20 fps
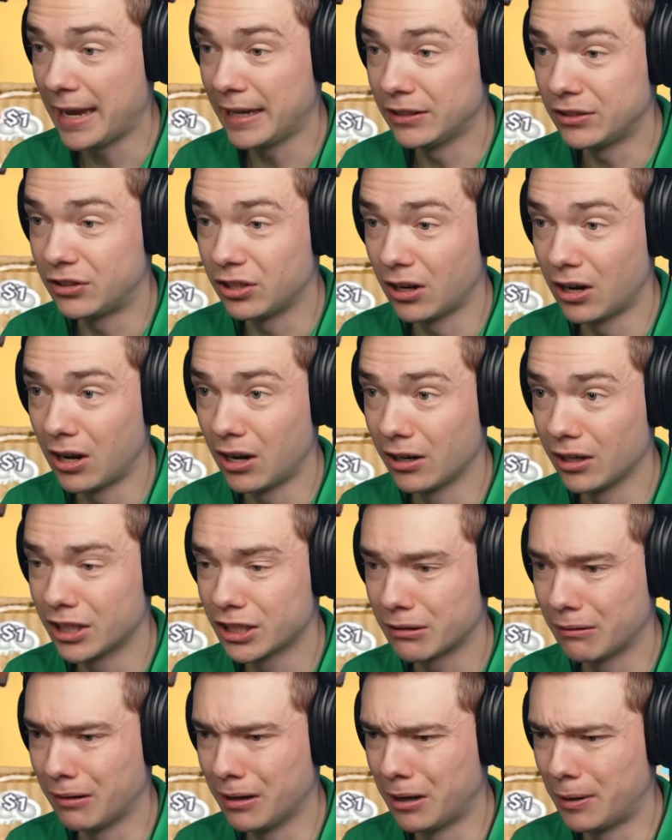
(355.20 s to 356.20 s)
Eight
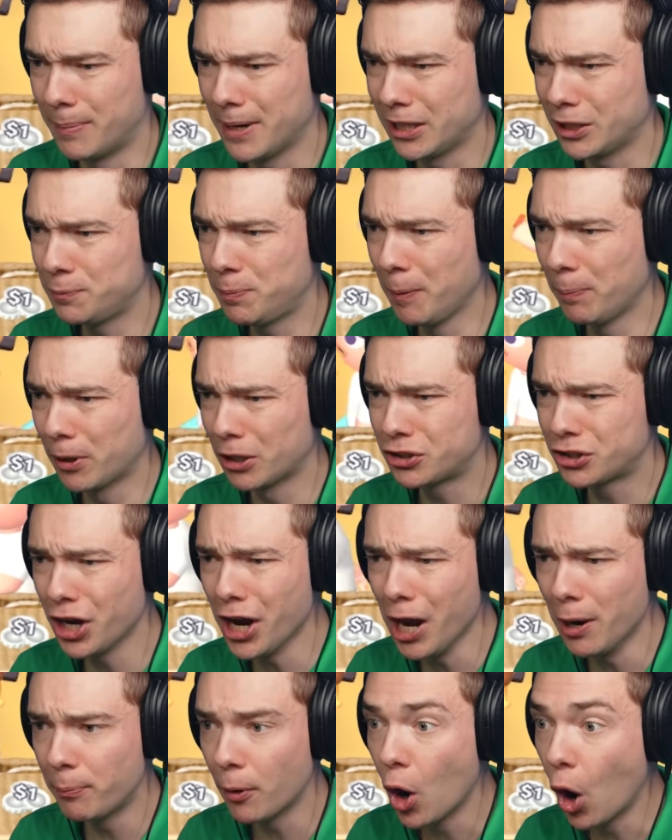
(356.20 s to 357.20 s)
dollars. Oh man, these people are
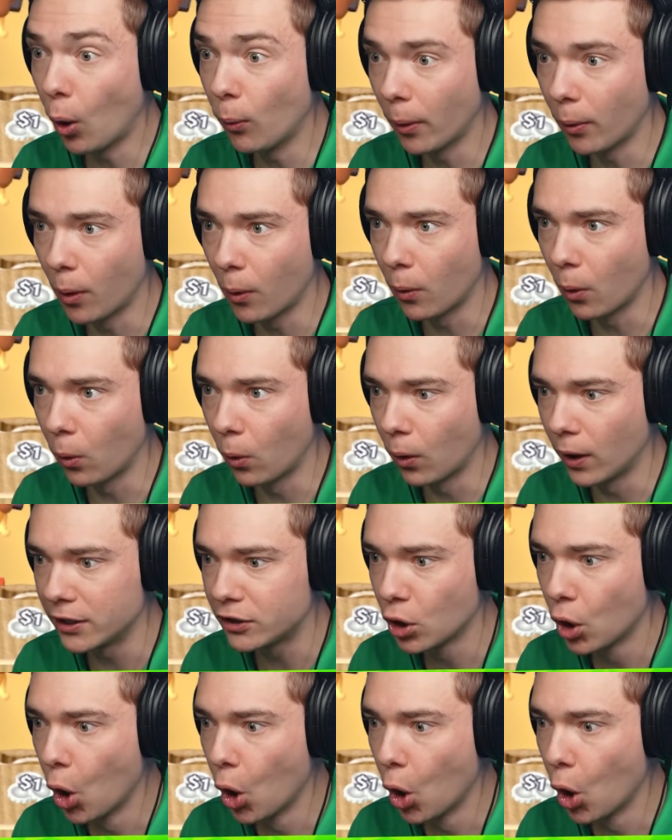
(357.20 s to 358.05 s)
cheap. Oh wait,